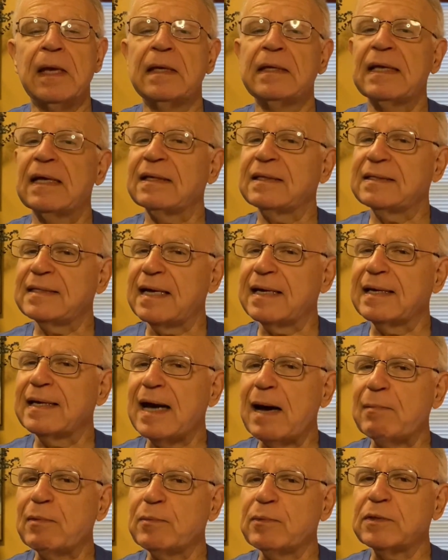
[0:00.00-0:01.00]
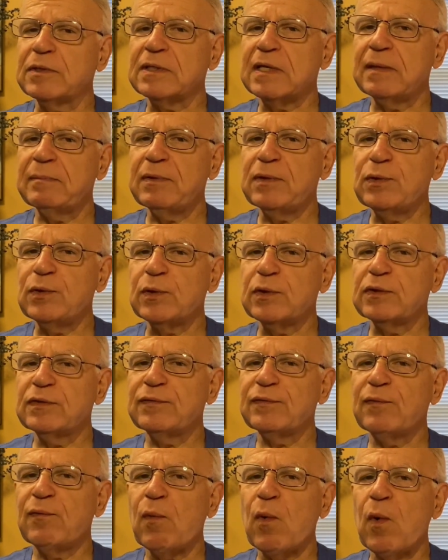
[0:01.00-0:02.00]
Now the ten comic books can be yours
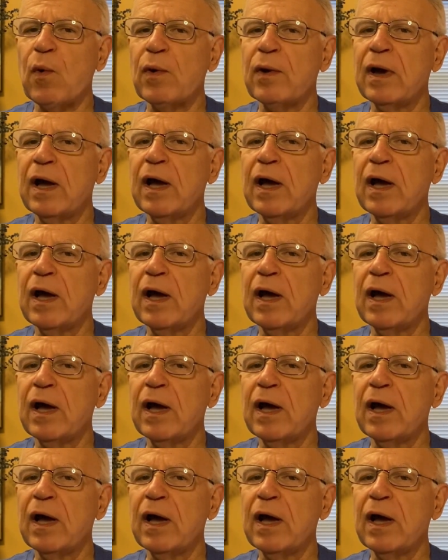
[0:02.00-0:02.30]
for